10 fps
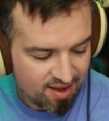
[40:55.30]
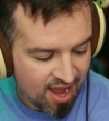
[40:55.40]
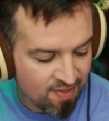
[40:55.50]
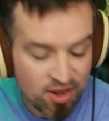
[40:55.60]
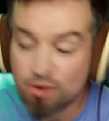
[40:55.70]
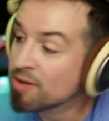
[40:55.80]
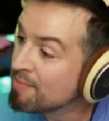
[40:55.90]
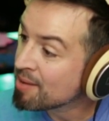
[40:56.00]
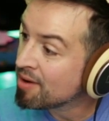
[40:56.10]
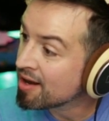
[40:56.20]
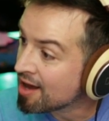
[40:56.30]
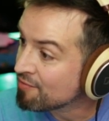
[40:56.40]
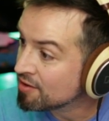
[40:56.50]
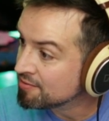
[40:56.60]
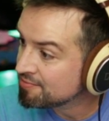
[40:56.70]
and that you can make money
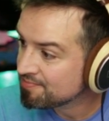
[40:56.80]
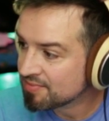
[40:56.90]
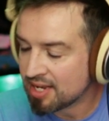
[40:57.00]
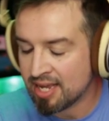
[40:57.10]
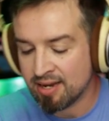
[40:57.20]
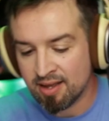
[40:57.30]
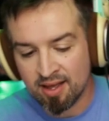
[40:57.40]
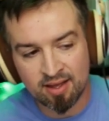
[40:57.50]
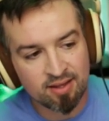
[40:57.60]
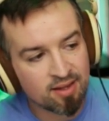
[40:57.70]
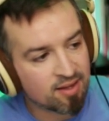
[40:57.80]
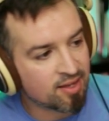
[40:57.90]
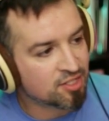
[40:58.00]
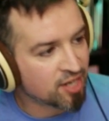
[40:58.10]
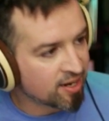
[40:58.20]
off of in, uh, uh,
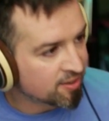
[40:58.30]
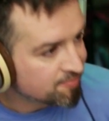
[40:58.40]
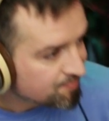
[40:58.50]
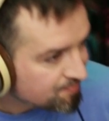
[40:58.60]
in China.